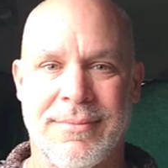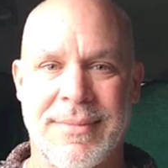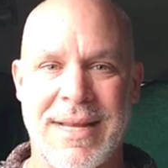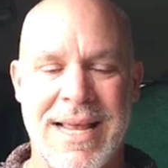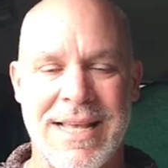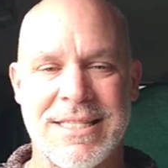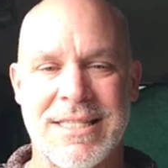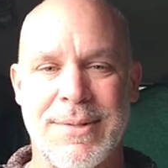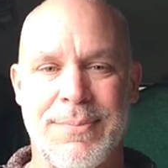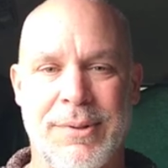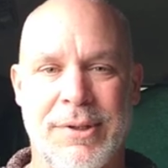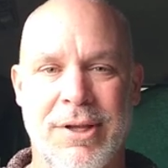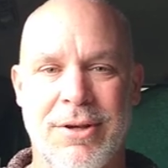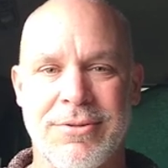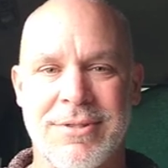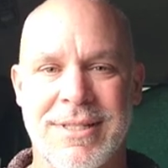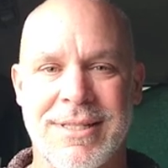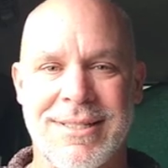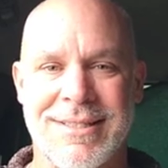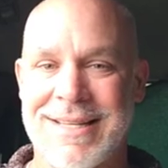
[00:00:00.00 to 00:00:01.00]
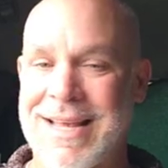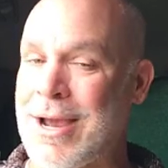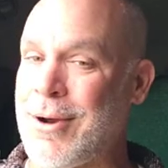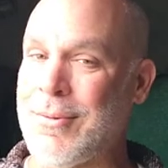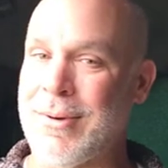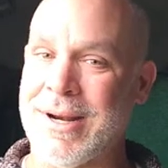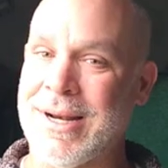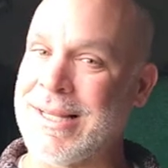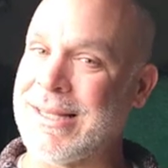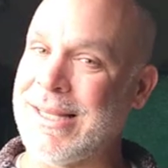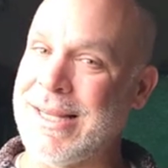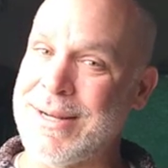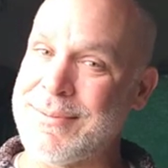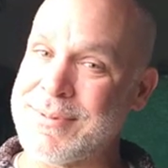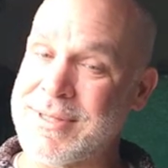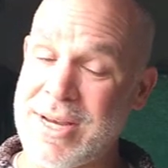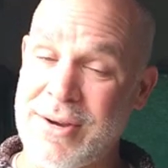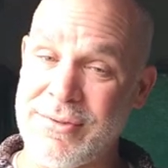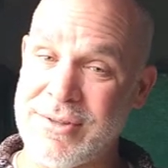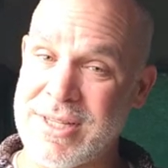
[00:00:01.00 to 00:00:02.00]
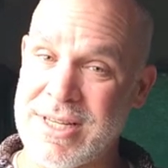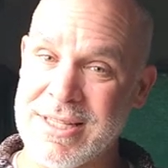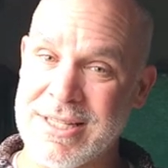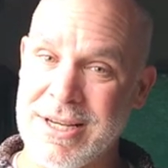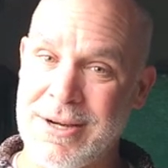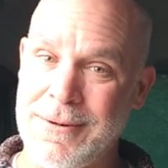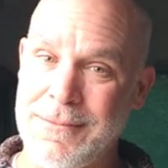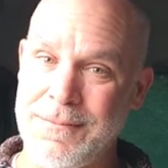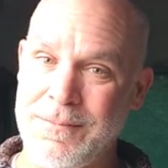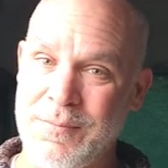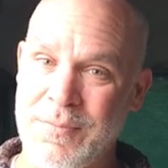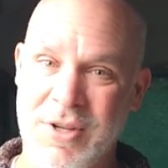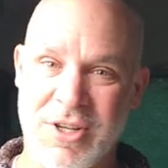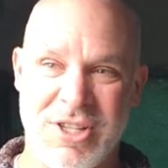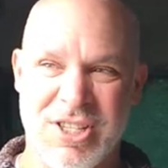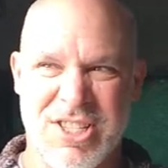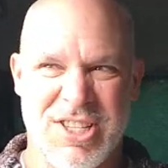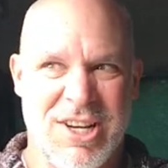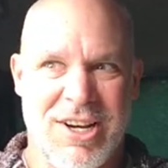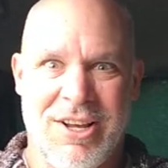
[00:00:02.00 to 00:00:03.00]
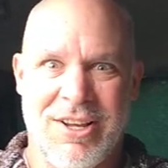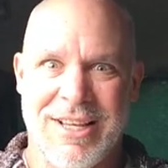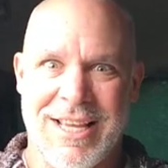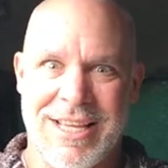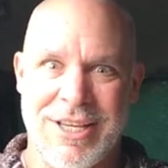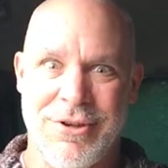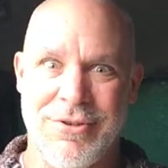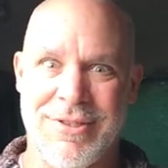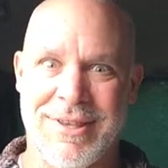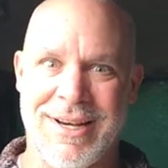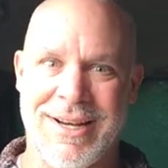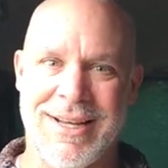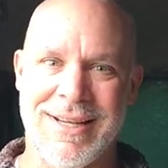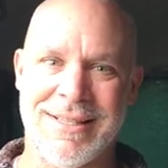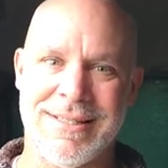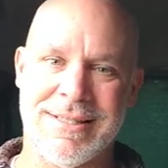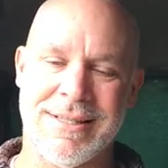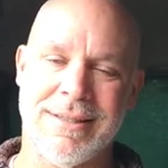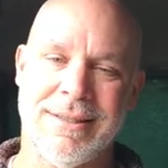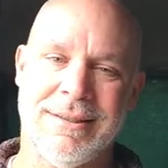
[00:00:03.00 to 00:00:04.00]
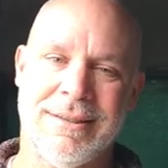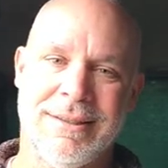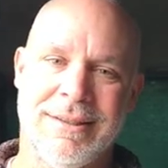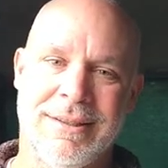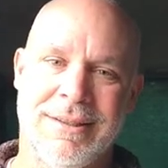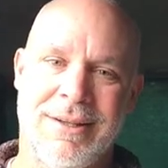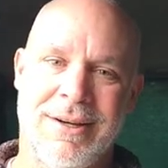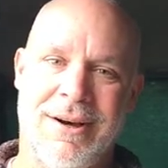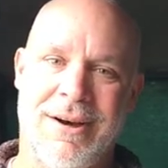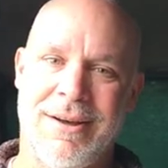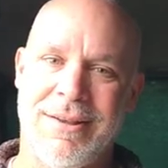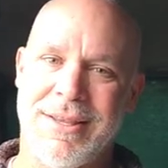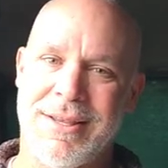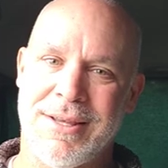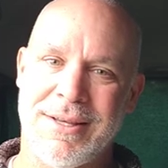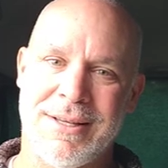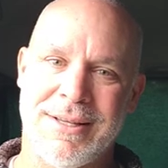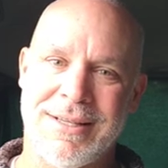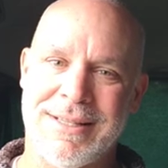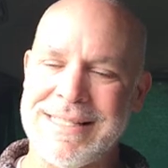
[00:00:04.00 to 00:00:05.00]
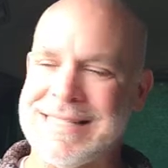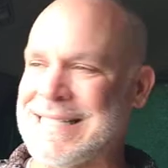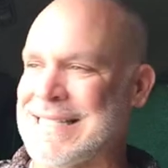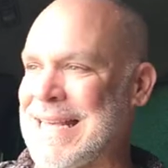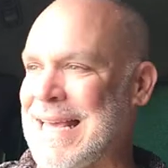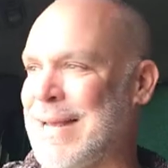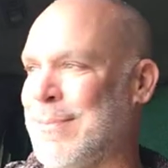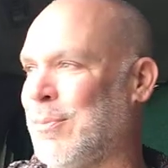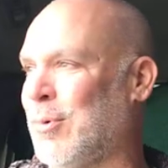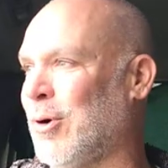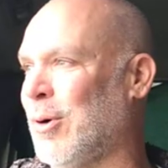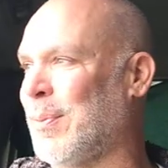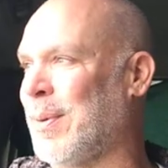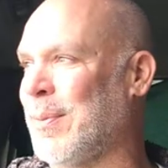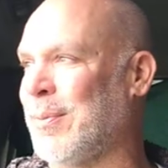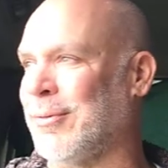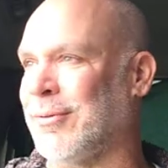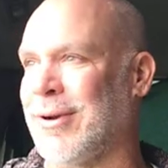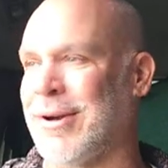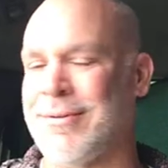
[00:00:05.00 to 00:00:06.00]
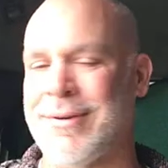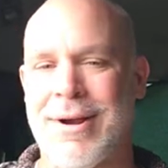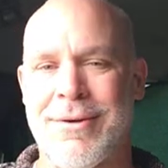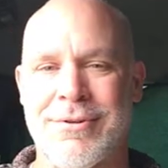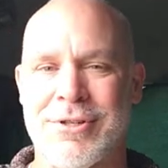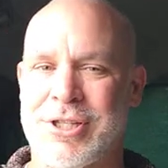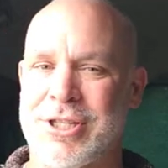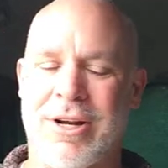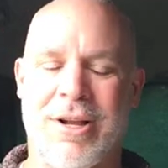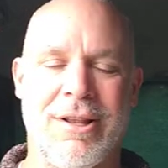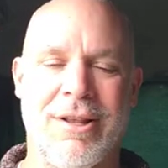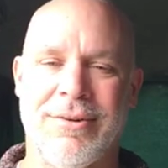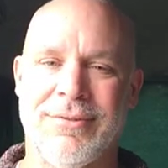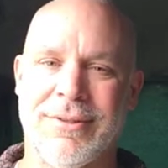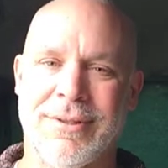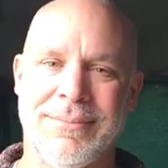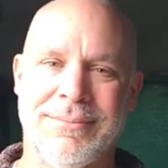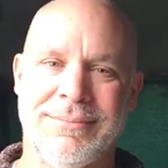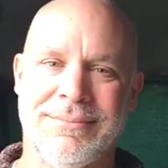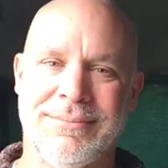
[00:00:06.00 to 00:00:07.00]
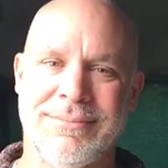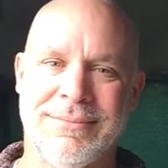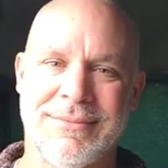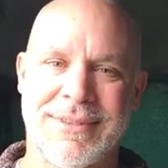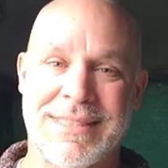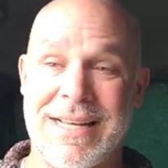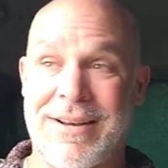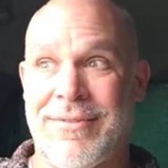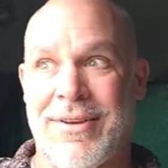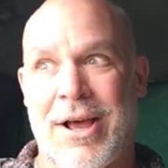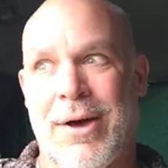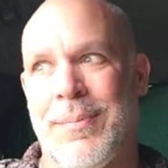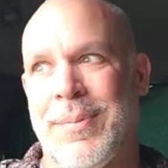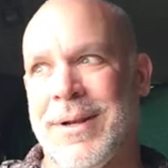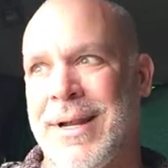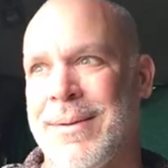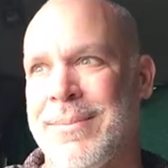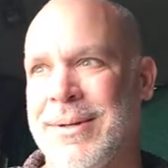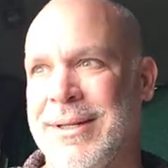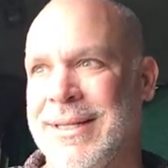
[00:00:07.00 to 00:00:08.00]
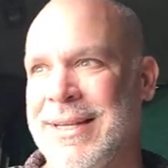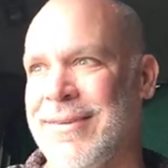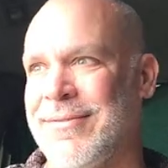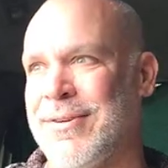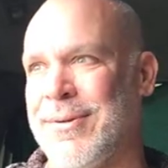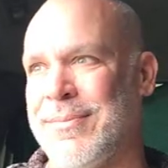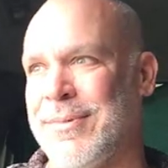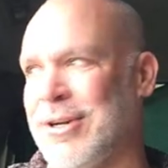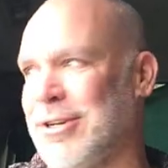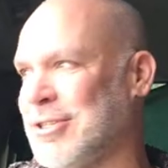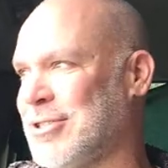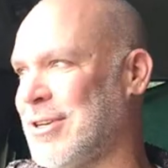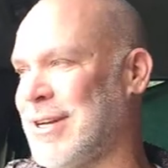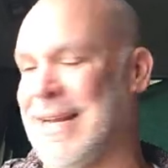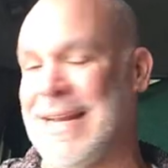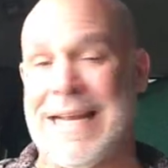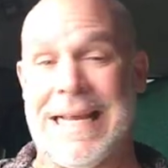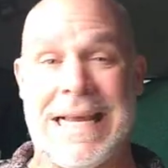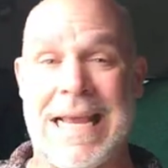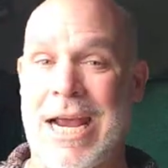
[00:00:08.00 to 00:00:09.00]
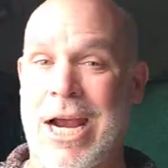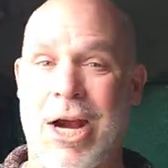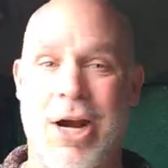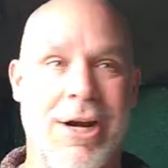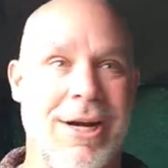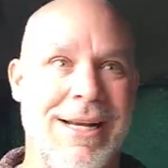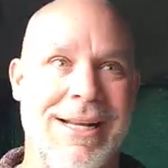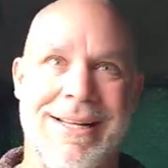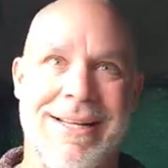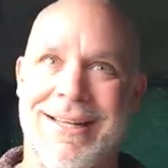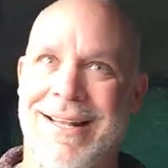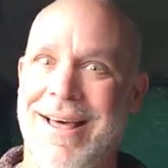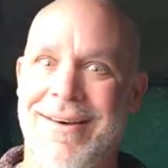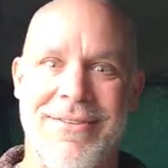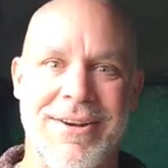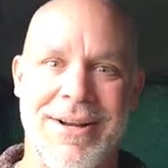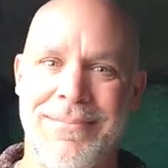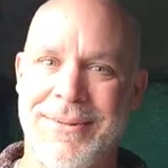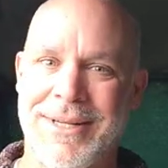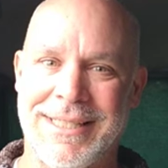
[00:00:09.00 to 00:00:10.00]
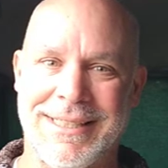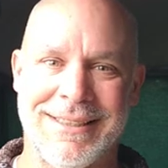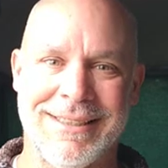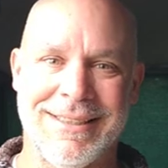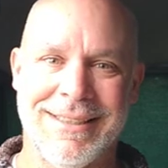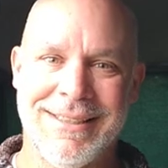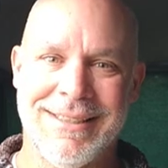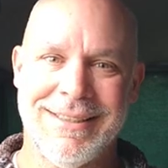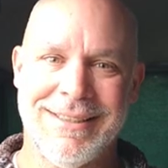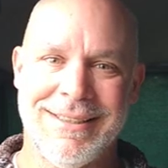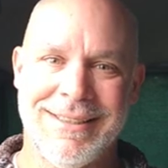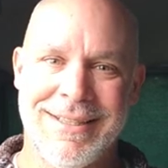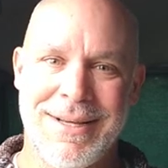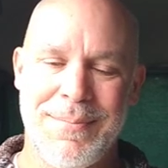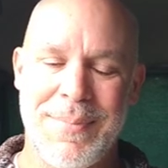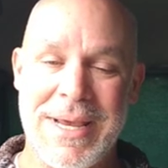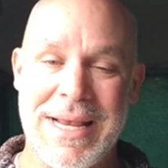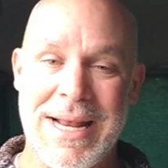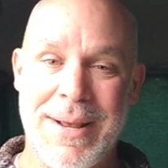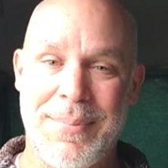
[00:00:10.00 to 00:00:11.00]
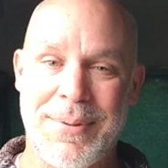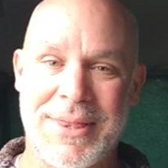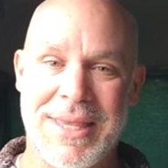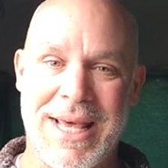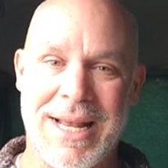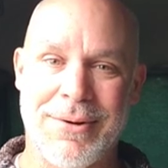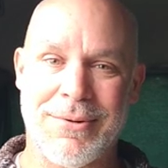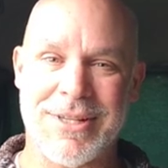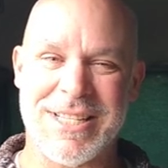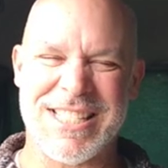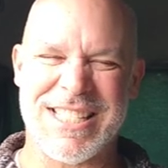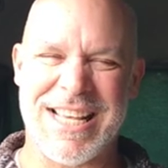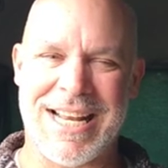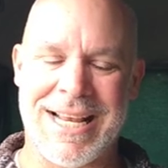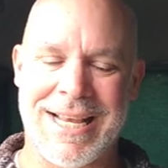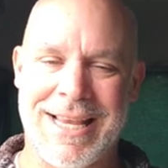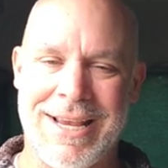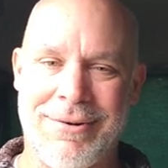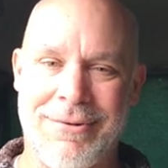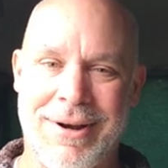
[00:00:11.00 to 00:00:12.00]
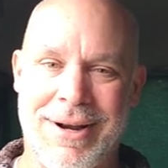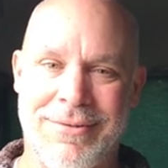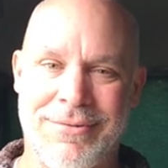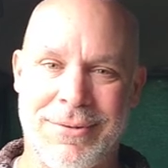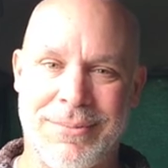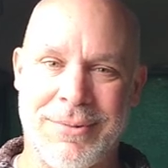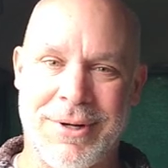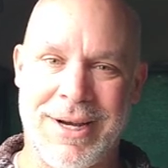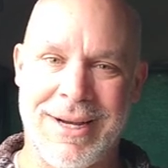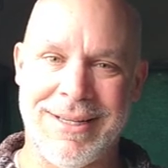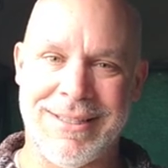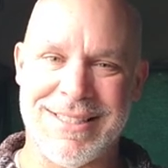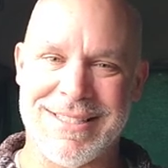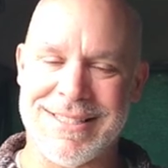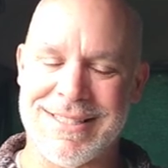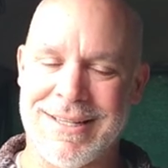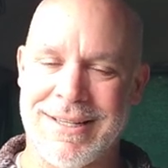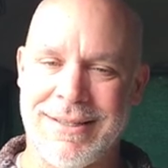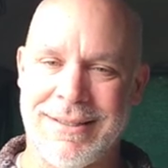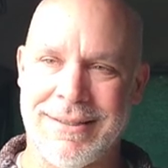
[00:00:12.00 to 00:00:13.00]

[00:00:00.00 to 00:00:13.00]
Nancy Pelosi, is that how we're going to clean up San Francisco? They're just going to get euthanized? All the insane poor people running around with shit all over them? Instead of helping them and giving them nurturing and care and loving them and being empathetic, we're just going to get rid of them, right? Just...